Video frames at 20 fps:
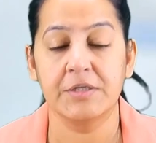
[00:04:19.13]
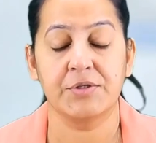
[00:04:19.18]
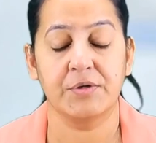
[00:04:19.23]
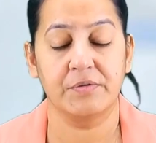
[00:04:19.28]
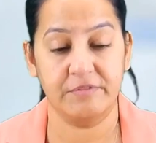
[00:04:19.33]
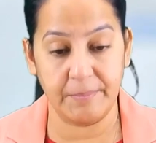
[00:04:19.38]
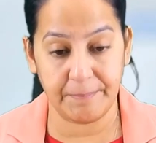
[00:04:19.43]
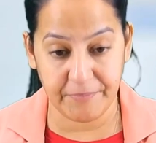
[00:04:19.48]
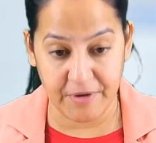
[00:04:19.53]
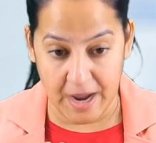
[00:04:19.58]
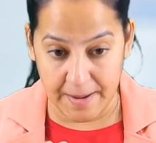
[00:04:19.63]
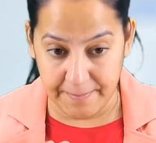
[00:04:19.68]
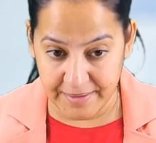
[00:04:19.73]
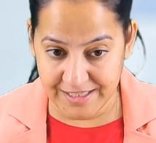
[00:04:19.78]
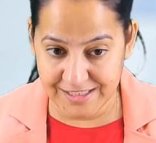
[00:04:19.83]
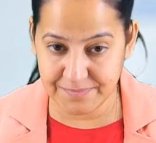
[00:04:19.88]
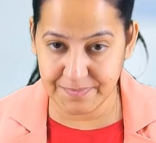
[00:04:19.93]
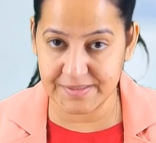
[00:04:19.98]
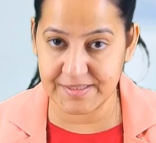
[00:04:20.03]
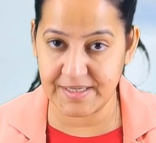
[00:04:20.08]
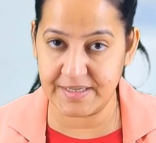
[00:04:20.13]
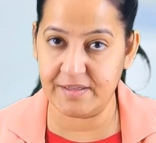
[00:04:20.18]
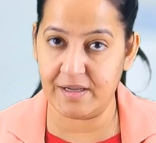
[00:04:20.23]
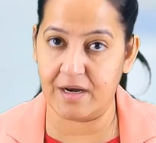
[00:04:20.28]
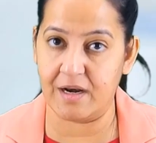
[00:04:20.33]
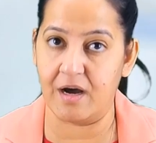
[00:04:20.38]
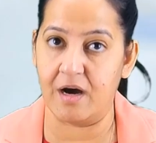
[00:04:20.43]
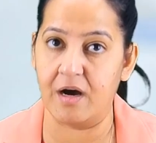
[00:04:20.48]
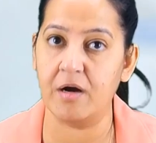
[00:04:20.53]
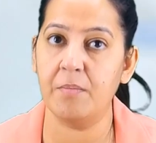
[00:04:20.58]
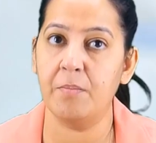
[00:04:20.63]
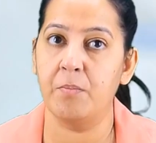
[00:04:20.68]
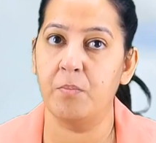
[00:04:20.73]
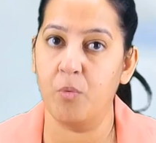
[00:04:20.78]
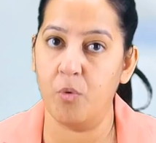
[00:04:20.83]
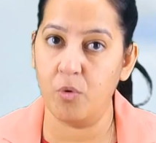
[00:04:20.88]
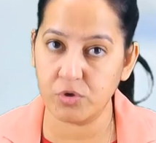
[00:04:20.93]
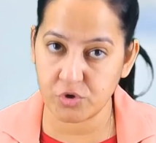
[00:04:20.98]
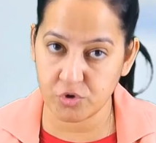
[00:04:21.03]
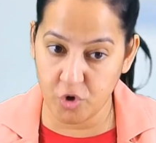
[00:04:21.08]
So if the primary is present in the lung,
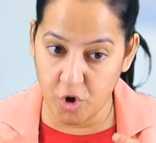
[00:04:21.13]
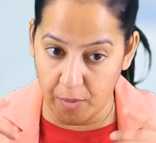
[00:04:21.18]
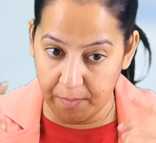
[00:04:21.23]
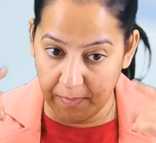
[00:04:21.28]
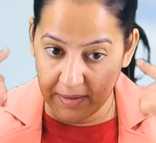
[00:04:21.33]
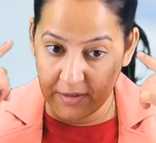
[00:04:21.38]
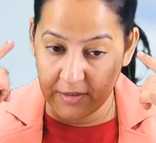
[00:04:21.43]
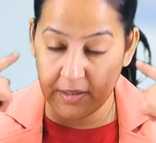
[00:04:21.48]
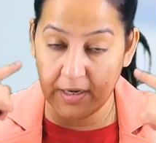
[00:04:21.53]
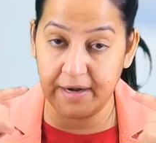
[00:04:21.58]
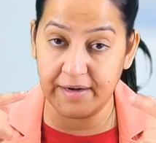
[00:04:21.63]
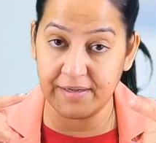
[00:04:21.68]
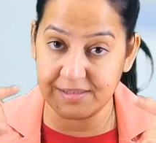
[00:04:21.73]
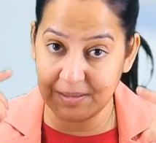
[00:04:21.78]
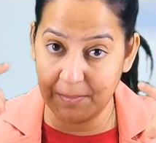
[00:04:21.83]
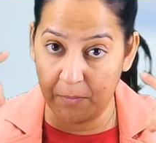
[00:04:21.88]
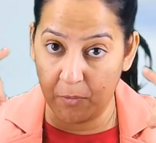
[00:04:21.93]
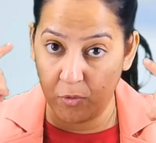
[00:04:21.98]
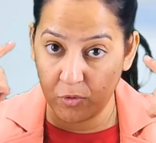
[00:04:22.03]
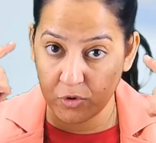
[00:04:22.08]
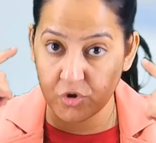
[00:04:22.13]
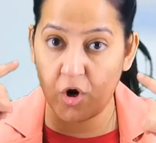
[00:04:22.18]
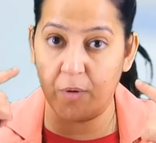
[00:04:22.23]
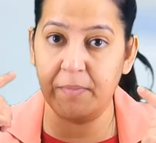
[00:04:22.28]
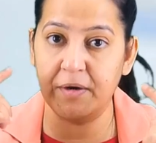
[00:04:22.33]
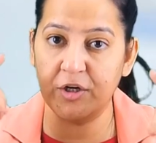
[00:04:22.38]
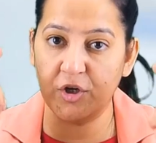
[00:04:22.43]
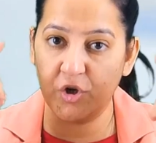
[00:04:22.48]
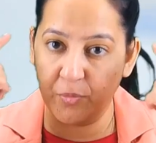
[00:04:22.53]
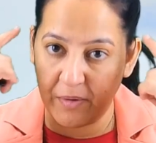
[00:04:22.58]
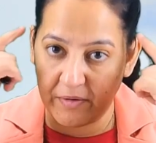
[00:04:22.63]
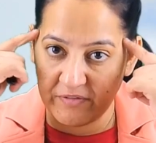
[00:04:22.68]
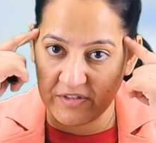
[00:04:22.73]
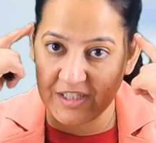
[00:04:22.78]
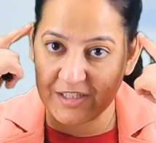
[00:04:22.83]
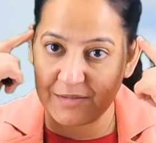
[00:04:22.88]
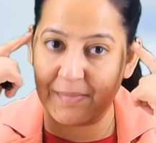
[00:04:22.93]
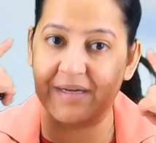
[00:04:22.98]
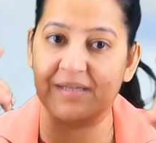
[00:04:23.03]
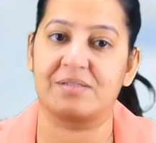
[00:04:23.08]
most common, it is the most common tumor
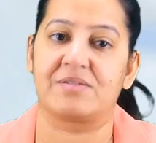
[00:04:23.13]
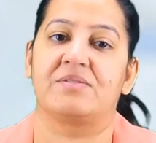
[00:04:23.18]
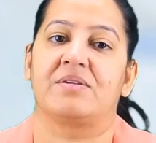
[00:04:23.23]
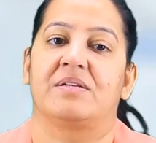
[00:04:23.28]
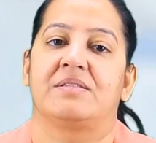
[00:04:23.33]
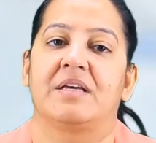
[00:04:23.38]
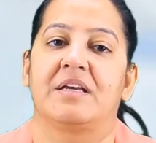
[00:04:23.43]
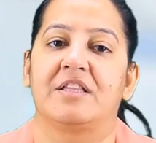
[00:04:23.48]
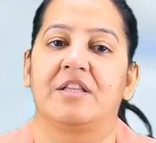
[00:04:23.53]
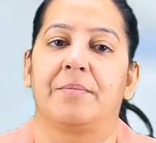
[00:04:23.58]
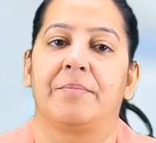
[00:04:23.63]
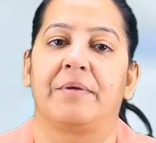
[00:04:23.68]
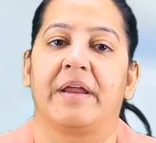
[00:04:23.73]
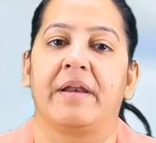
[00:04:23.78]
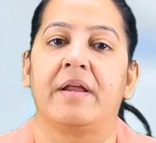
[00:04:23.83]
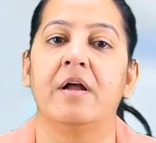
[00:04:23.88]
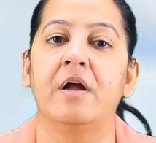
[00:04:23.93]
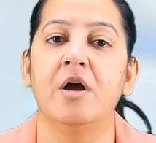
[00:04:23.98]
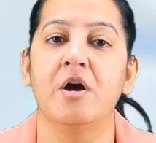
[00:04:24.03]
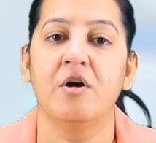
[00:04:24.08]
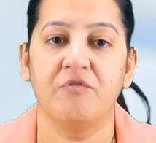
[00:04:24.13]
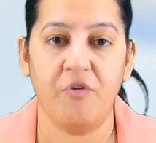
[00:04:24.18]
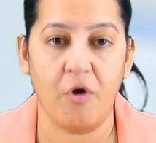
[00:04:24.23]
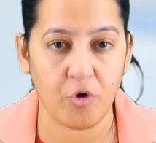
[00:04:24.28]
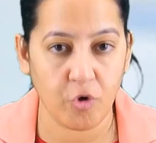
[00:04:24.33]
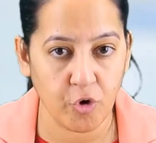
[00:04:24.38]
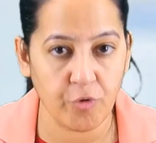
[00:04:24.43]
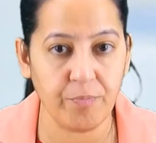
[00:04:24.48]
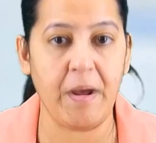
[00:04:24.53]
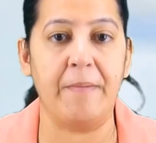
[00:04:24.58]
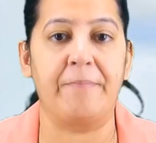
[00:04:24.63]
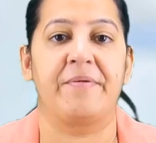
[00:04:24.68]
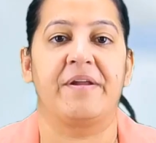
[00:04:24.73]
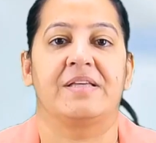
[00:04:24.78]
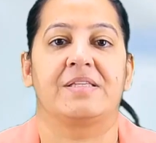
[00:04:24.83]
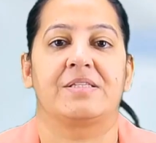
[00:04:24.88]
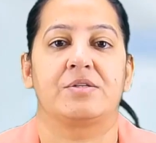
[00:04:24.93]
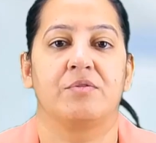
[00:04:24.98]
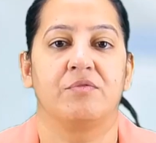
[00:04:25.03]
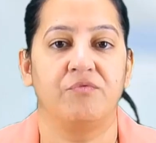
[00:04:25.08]
which is metastasizing in the brain, followed by
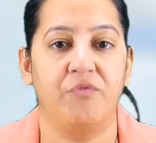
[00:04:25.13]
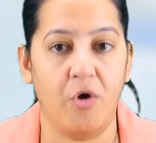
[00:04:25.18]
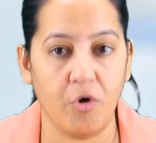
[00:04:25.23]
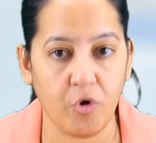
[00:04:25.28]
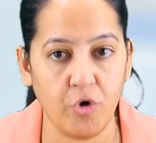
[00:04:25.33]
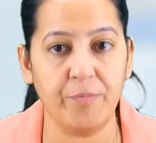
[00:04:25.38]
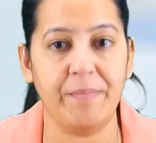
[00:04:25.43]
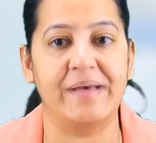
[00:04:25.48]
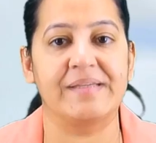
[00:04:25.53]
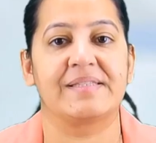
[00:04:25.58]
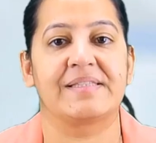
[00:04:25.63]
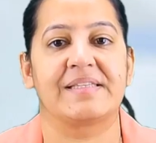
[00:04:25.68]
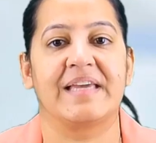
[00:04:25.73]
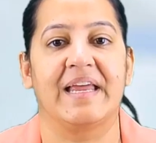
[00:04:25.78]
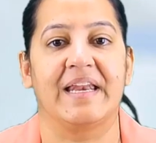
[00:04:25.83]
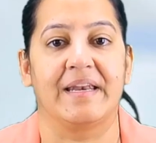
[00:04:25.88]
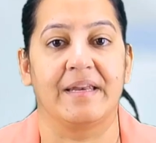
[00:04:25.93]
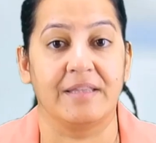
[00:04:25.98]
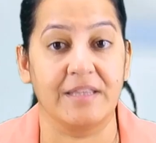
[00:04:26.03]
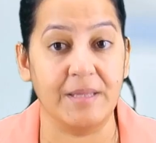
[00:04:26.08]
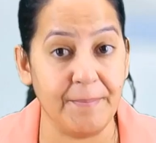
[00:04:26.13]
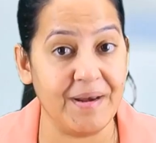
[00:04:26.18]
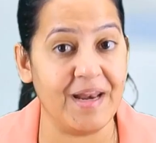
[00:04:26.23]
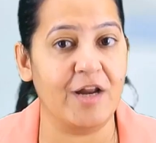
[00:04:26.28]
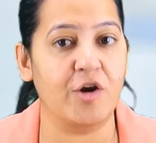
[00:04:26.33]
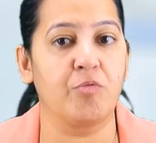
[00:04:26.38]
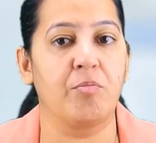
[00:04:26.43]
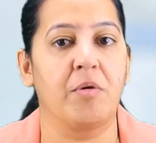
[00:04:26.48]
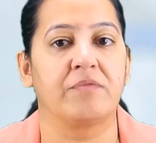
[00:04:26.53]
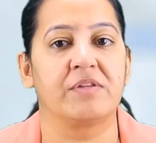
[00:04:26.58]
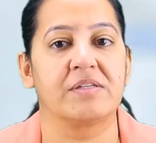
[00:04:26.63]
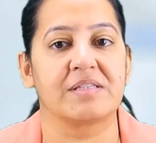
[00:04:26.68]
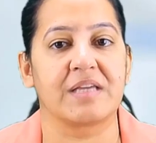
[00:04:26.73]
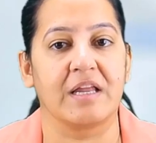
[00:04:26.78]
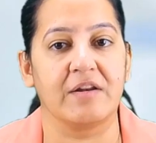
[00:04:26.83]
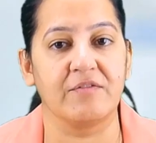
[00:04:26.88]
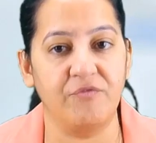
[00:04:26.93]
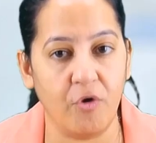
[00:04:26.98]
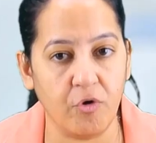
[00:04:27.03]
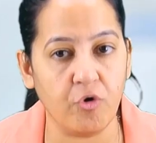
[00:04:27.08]
breast, followed by skin, the melanoma of the
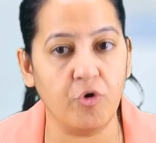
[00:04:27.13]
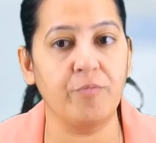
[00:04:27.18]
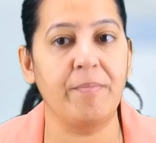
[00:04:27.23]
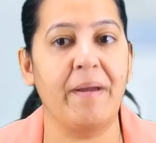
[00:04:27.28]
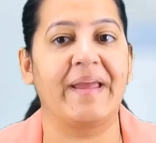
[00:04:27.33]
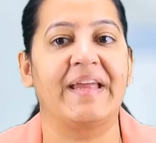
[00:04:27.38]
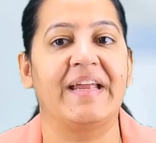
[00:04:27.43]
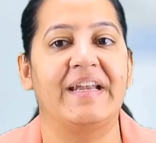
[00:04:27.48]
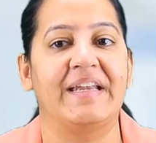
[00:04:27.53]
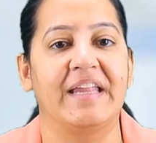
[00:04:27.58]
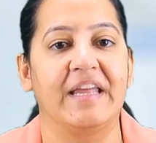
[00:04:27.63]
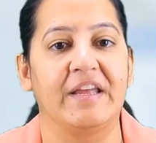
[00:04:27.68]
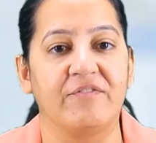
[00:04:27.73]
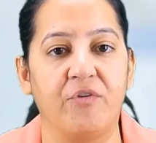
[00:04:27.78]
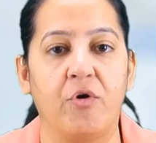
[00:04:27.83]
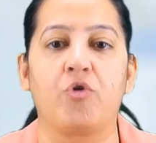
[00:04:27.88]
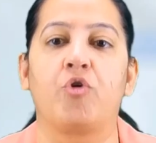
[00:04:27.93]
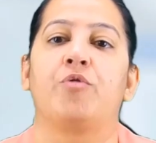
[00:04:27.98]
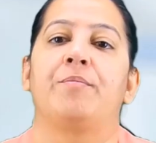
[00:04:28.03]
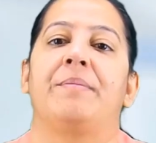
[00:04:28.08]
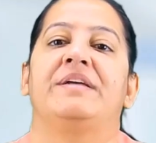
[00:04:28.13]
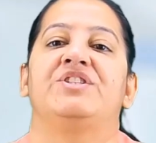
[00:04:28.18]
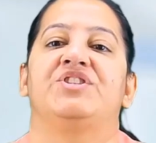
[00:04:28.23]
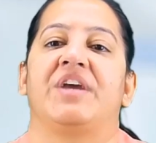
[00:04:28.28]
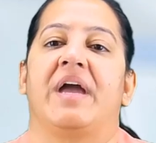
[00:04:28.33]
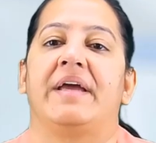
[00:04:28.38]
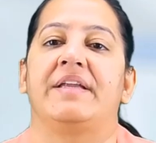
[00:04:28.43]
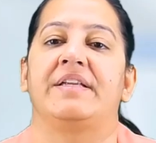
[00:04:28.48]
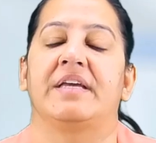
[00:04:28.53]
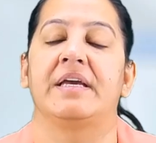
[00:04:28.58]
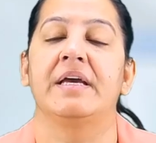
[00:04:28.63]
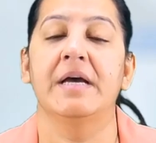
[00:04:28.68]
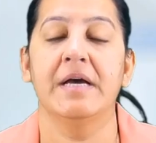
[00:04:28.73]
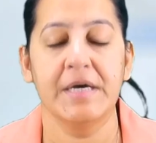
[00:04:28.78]
skin, followed by kidney, followed by GIT.